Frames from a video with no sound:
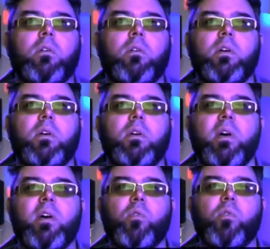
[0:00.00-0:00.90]
here's my
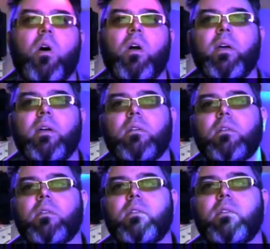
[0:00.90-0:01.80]
other wallet,
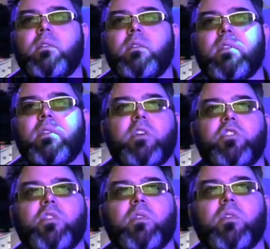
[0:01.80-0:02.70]
different than the one I
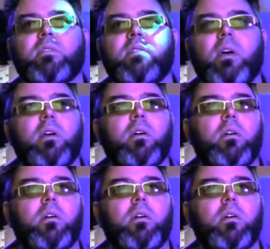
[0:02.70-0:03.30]
showed last night.